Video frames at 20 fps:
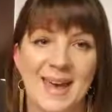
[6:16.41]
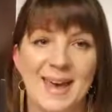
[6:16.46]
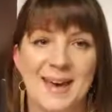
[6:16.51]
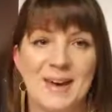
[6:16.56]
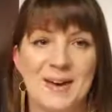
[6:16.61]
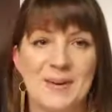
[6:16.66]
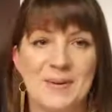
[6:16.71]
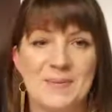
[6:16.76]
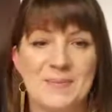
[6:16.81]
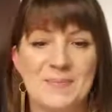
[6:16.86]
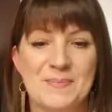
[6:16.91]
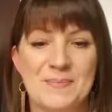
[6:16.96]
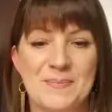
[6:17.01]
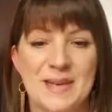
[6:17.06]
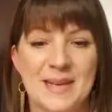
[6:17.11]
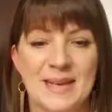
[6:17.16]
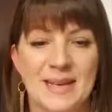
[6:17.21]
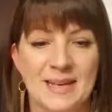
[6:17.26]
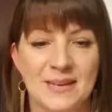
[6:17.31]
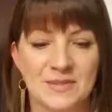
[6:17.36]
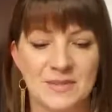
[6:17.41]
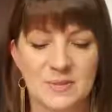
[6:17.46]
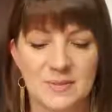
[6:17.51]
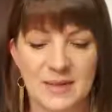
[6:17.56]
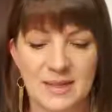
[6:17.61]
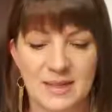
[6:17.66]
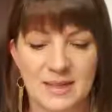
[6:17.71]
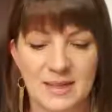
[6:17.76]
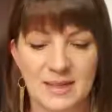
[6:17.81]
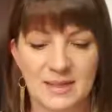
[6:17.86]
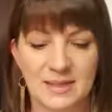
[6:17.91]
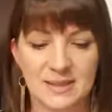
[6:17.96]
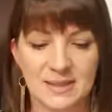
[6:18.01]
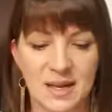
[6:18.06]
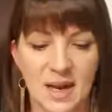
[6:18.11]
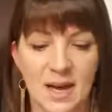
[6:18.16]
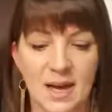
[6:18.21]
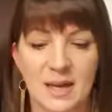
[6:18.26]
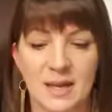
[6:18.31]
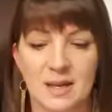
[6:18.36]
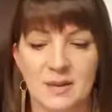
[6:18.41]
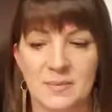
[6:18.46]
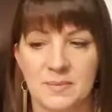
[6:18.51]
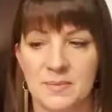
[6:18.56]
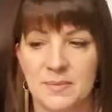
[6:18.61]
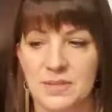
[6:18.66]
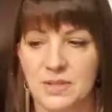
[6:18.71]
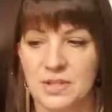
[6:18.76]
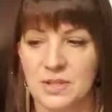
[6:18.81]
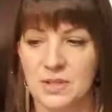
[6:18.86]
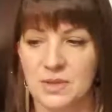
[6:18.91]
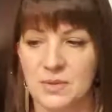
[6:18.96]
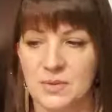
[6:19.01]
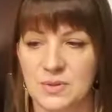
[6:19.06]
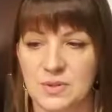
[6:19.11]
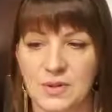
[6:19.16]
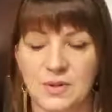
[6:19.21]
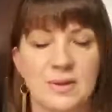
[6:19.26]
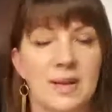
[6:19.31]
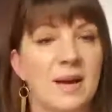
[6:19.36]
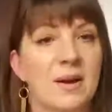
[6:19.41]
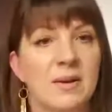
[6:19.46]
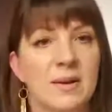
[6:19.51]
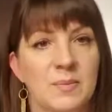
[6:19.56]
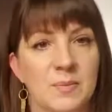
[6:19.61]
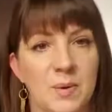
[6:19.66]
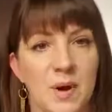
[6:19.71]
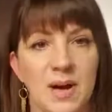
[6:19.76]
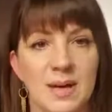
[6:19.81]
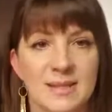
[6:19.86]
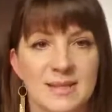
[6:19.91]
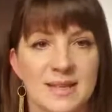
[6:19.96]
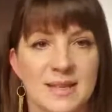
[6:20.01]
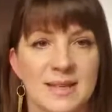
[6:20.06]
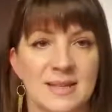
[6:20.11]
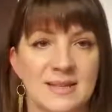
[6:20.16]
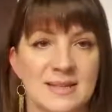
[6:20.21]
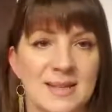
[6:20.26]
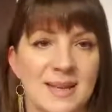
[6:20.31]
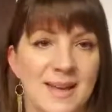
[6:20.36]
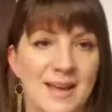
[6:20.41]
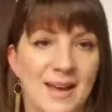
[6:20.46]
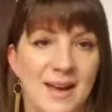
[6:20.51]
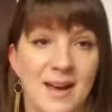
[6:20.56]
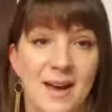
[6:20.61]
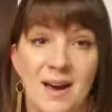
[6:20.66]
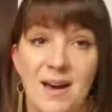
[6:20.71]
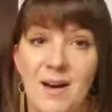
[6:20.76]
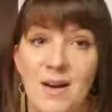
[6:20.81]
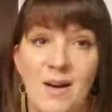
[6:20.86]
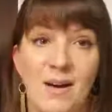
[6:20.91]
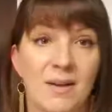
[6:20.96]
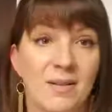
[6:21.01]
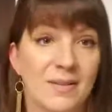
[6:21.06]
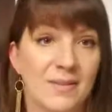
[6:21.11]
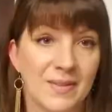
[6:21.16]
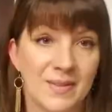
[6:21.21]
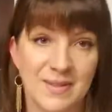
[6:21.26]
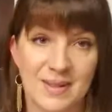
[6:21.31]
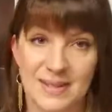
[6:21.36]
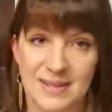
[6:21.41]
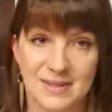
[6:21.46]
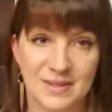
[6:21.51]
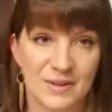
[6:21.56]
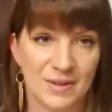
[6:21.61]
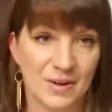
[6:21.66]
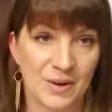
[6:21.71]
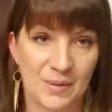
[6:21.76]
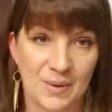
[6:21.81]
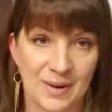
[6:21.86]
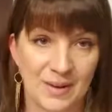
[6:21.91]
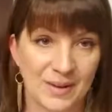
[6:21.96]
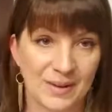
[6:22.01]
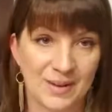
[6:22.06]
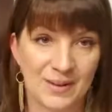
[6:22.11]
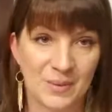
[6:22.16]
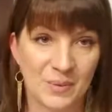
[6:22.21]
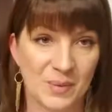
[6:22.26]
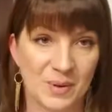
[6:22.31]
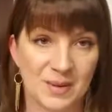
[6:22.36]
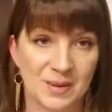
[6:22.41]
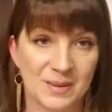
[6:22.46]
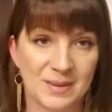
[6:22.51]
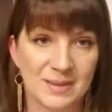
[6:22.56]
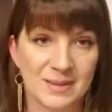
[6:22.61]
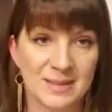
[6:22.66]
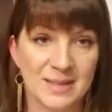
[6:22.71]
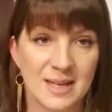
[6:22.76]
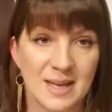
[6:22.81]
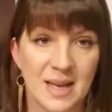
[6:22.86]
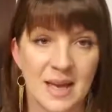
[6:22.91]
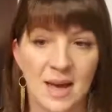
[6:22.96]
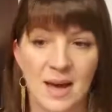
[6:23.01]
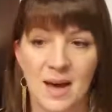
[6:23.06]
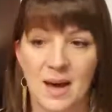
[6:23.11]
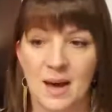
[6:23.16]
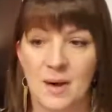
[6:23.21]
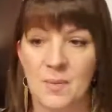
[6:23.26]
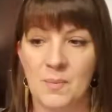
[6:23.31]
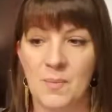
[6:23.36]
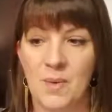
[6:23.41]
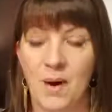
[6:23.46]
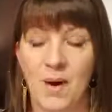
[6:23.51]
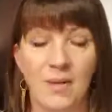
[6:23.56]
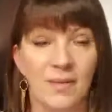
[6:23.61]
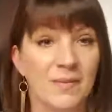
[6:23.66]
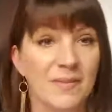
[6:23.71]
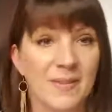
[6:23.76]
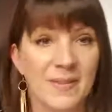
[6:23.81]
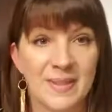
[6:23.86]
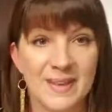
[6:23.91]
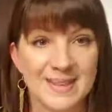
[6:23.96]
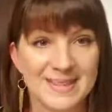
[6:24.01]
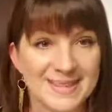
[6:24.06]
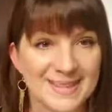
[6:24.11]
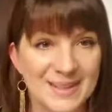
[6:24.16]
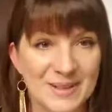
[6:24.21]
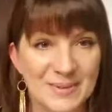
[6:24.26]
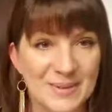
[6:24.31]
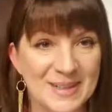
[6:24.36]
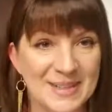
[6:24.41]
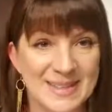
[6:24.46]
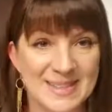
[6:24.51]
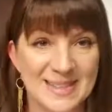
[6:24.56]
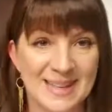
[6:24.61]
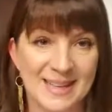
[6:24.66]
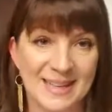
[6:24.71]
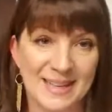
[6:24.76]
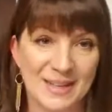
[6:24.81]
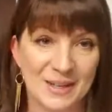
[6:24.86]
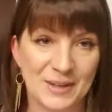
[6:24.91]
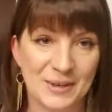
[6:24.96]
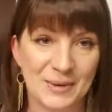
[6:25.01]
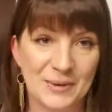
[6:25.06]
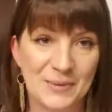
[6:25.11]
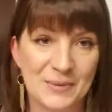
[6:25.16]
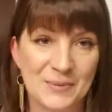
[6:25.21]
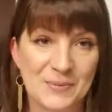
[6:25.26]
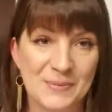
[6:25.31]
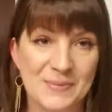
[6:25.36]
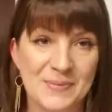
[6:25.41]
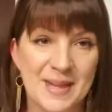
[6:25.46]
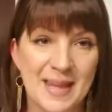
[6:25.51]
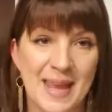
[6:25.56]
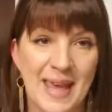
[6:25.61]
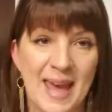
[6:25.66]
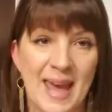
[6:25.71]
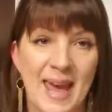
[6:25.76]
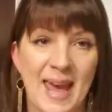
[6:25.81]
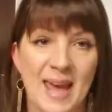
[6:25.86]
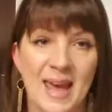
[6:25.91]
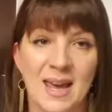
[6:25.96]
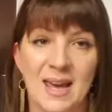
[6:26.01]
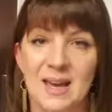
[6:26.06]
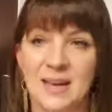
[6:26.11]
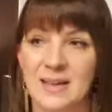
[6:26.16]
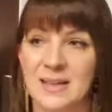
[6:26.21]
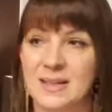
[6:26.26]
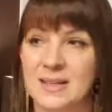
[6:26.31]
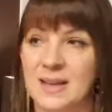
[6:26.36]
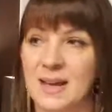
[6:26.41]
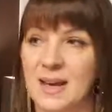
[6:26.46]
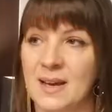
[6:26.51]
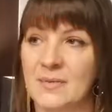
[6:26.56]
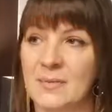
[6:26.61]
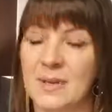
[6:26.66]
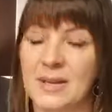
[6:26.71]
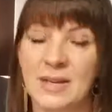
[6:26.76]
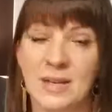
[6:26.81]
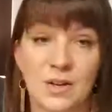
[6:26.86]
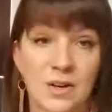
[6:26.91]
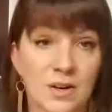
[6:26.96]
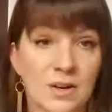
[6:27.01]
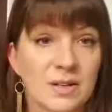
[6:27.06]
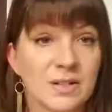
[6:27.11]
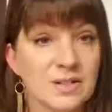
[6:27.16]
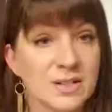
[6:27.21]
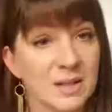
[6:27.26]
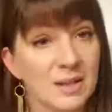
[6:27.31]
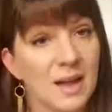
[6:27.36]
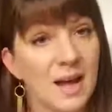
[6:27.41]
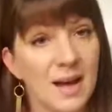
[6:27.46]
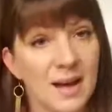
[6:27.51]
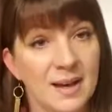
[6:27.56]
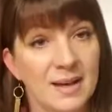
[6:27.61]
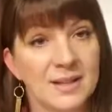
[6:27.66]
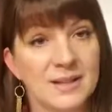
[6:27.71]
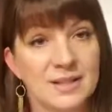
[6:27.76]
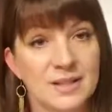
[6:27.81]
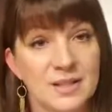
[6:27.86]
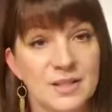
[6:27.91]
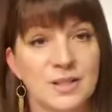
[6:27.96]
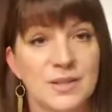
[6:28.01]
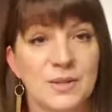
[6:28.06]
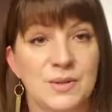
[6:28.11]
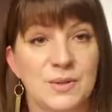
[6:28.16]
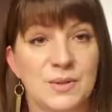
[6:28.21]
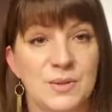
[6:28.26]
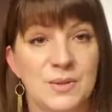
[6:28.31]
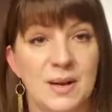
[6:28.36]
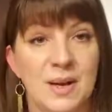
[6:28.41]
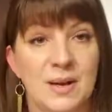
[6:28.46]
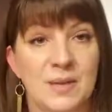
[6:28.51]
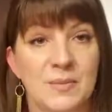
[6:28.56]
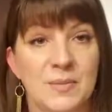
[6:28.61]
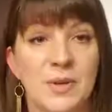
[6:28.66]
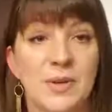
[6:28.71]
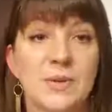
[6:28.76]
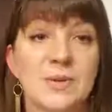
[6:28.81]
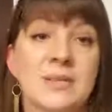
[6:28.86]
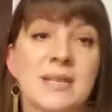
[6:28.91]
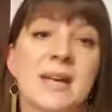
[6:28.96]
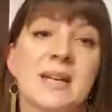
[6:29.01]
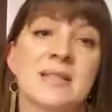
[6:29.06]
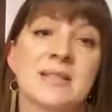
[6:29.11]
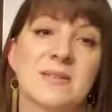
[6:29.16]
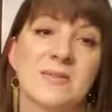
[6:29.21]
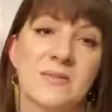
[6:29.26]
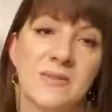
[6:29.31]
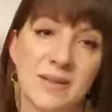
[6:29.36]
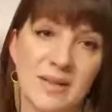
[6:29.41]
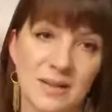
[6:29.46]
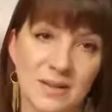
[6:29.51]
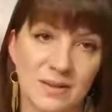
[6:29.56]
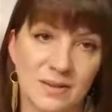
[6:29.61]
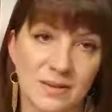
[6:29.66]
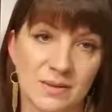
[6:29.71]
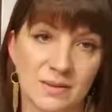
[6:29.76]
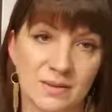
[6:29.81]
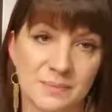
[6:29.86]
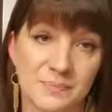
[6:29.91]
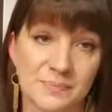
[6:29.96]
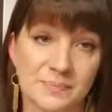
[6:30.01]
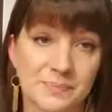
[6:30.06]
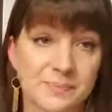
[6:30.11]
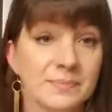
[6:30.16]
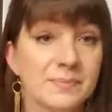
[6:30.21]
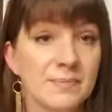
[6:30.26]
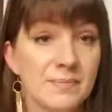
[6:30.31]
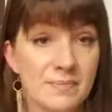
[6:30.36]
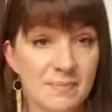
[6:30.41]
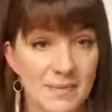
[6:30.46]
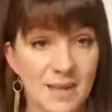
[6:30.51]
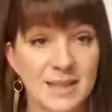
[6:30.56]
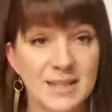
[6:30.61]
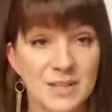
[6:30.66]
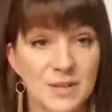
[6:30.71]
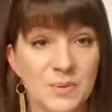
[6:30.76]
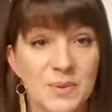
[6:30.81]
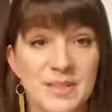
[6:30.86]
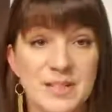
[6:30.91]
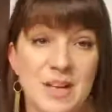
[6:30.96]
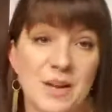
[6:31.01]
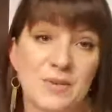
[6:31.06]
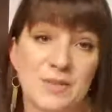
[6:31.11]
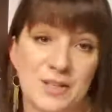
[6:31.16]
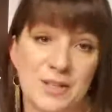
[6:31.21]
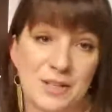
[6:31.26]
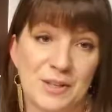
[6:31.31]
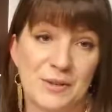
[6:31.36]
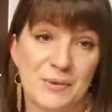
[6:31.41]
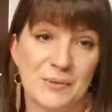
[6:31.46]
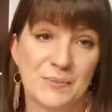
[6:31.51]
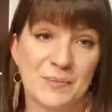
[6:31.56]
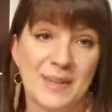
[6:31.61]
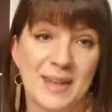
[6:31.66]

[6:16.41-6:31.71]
Um, it gives me time to slow down and process all of the things that are going on in the world, um, all of the things that I want to say to you. And I've been encouraged a lot to um, use that as a vehicle to reach out to you.